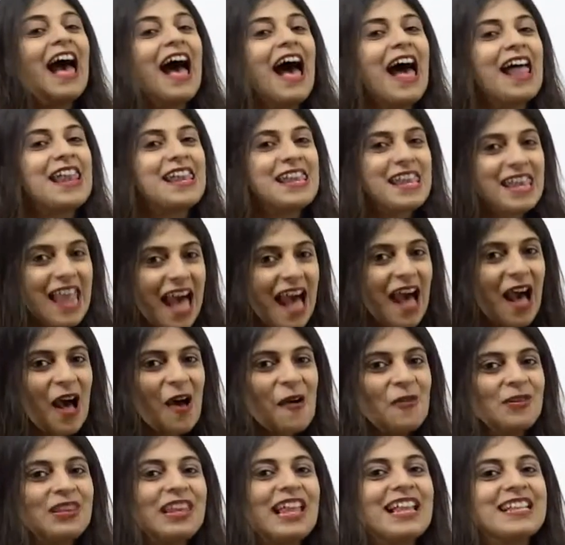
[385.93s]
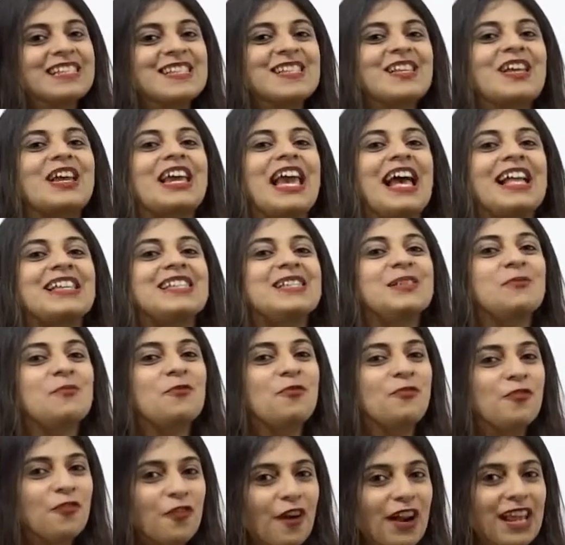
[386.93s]
And now let's look at some
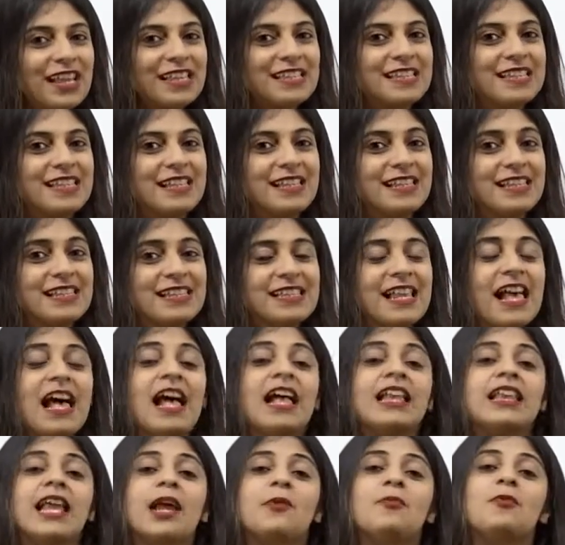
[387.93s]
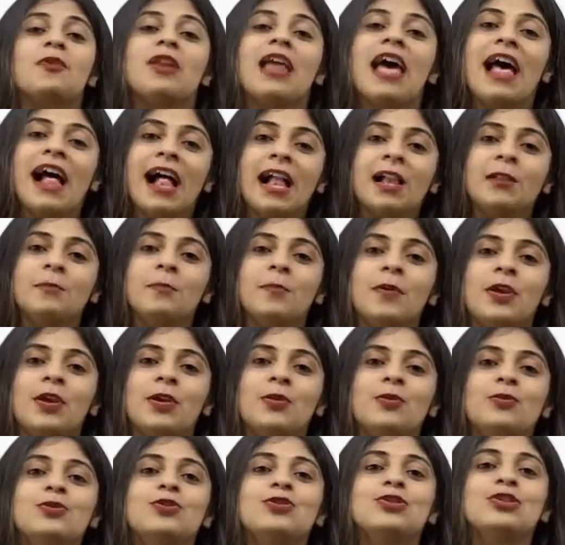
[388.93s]
phrases that would help
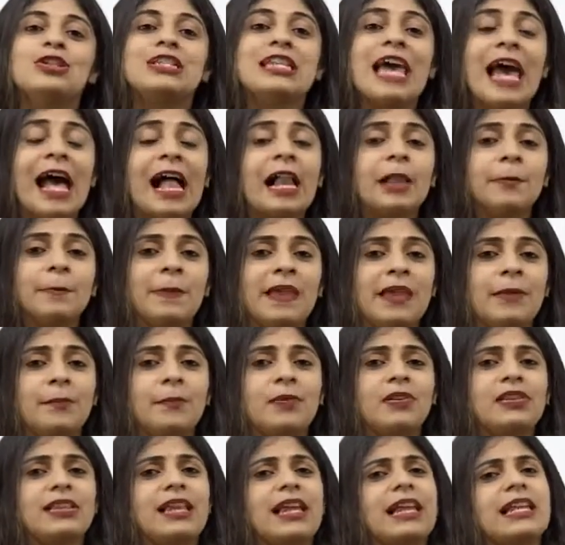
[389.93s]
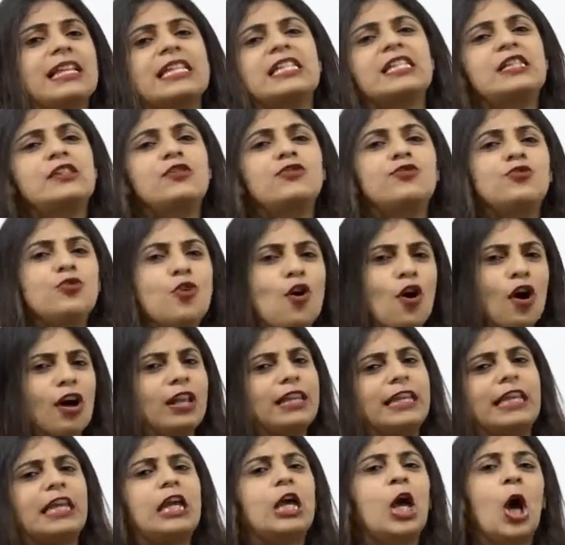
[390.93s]
you to tell people that it's
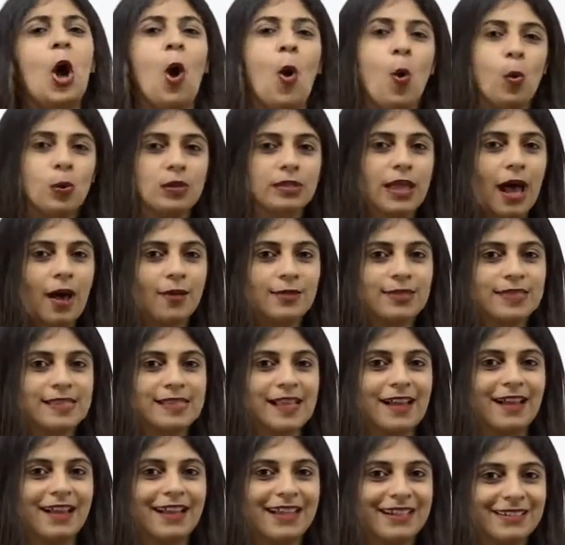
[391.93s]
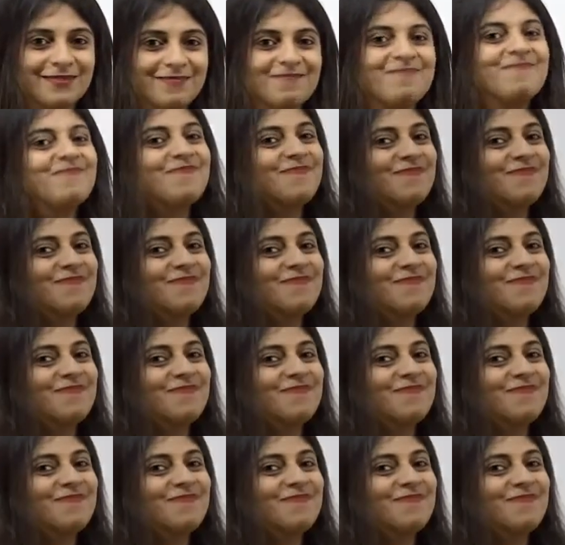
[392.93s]
really cold outside.